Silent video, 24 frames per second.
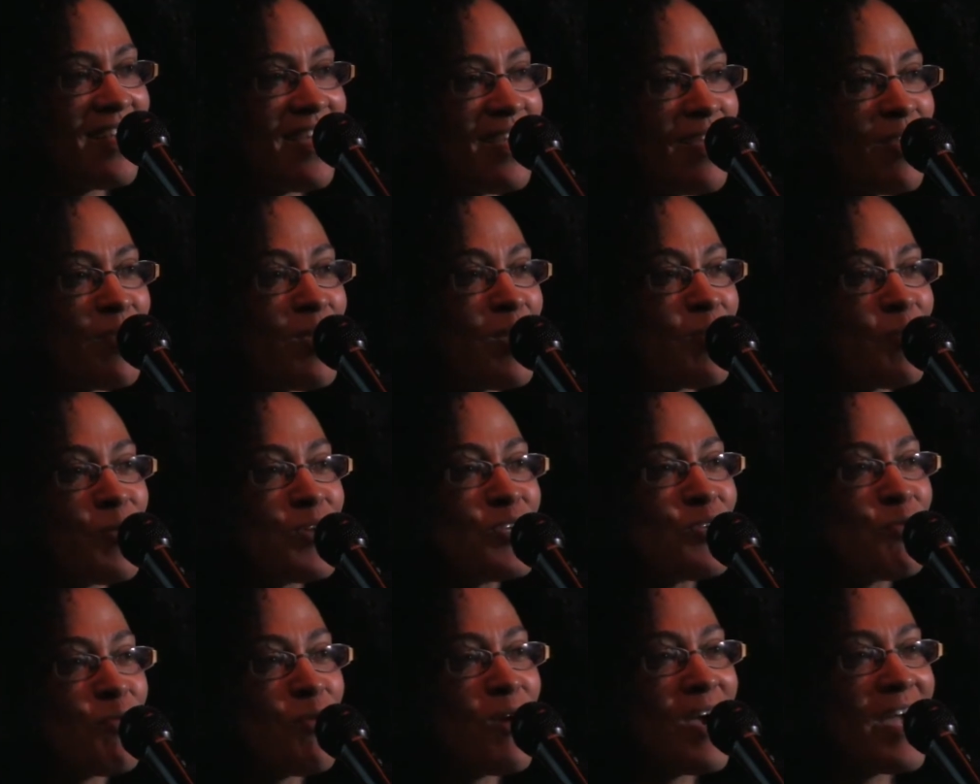I
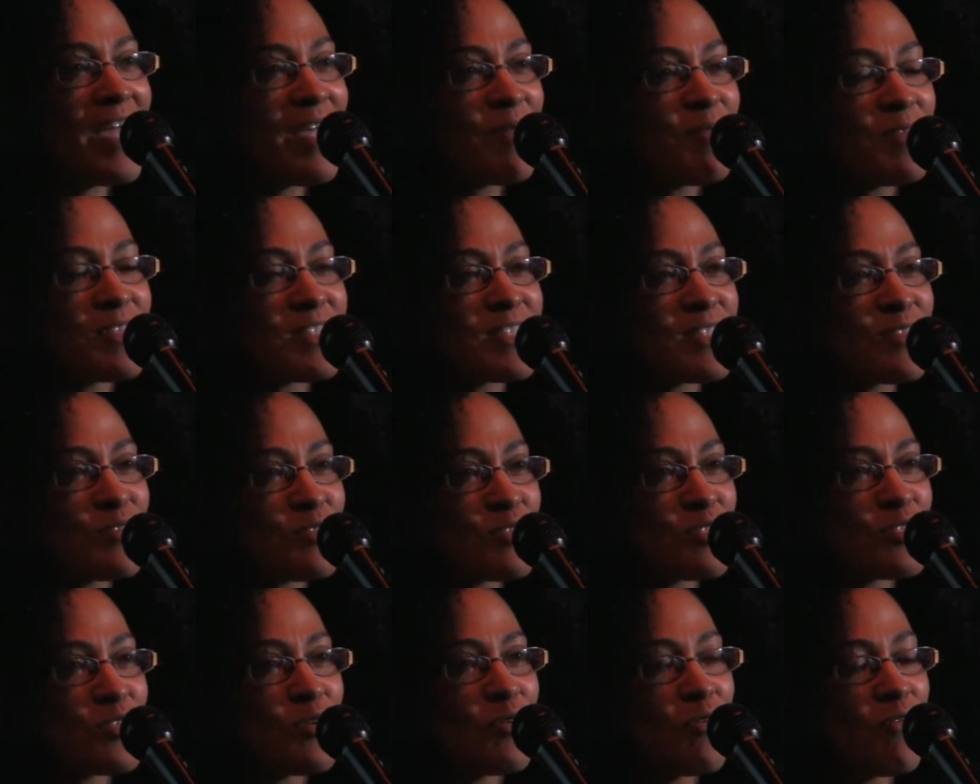wonder why we're still
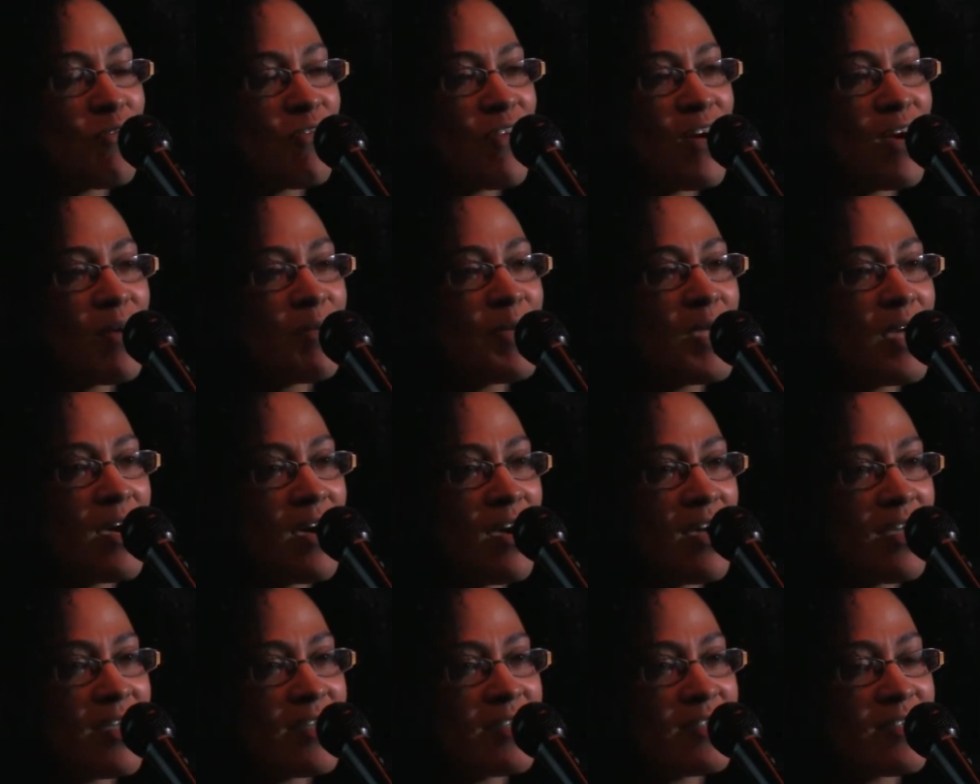so far
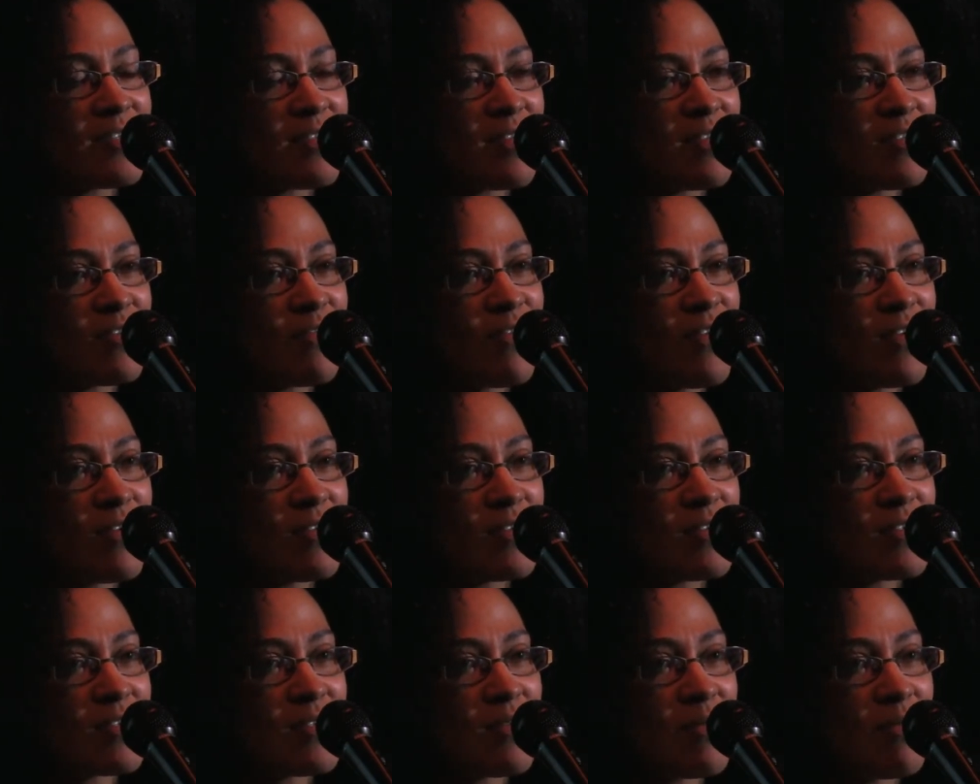behind as far
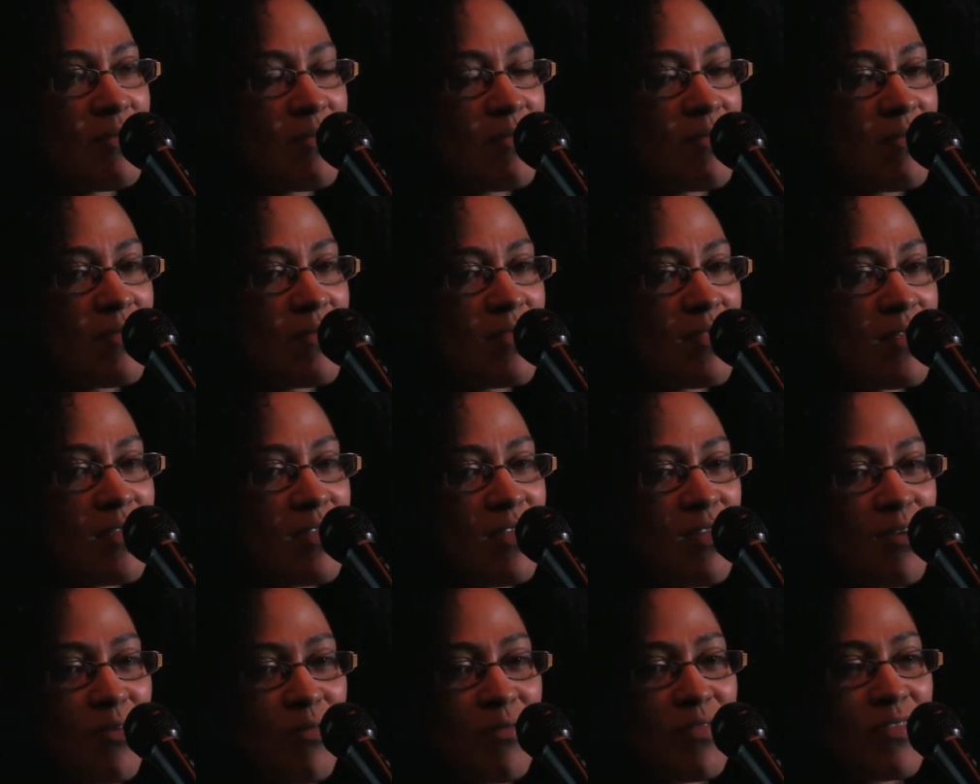as
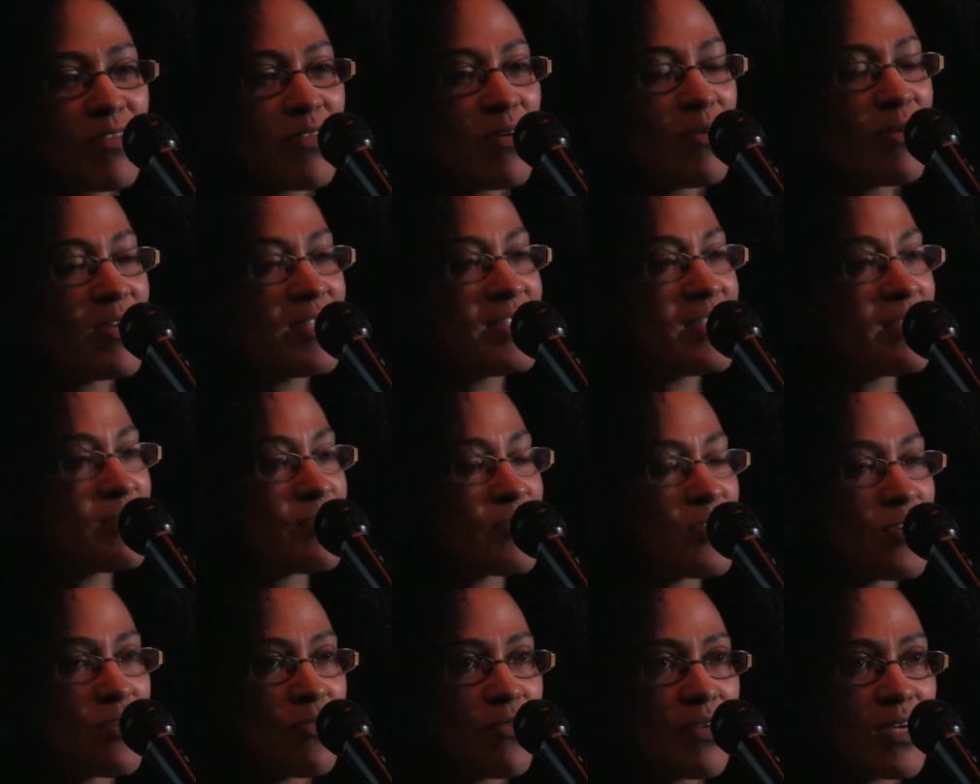this whole idea
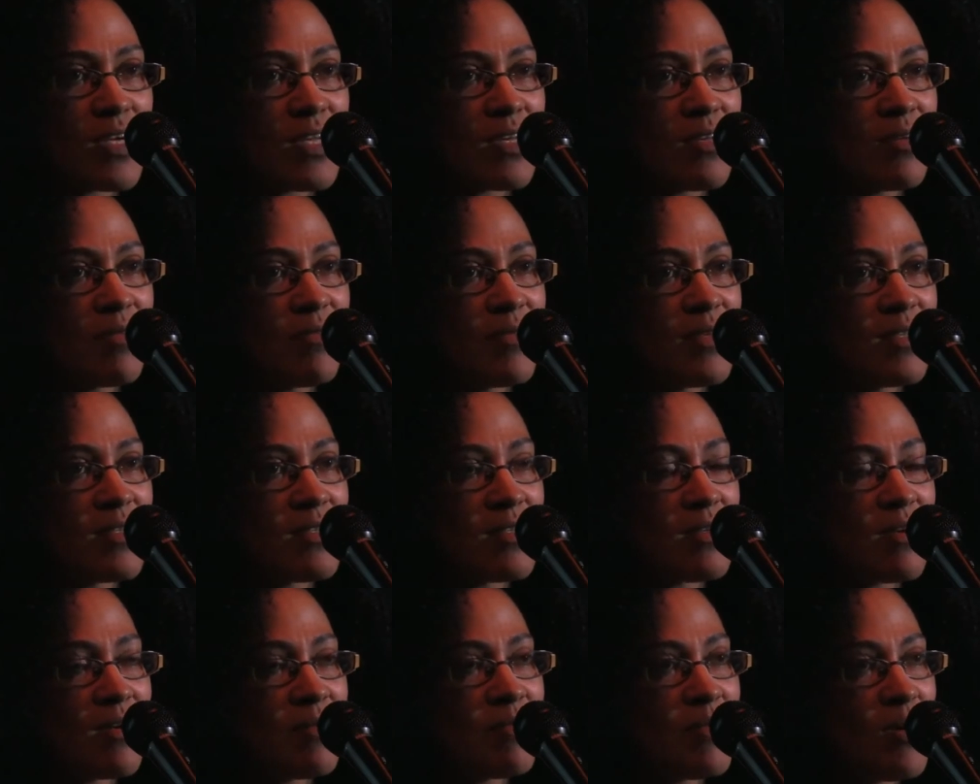of curriculum,
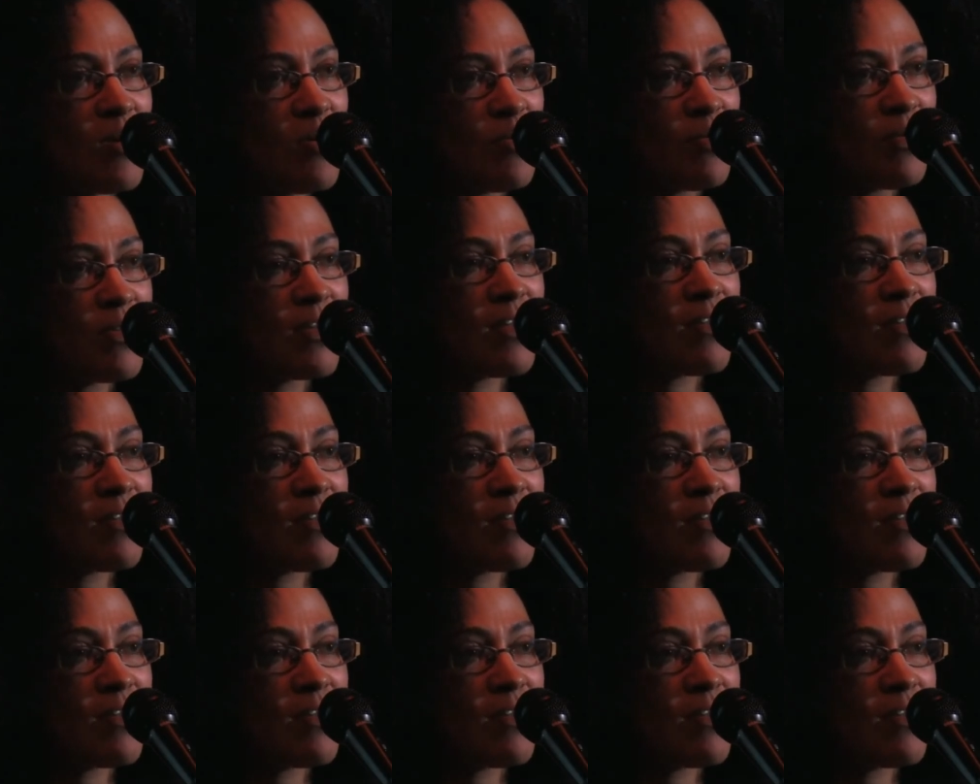and I'm hoping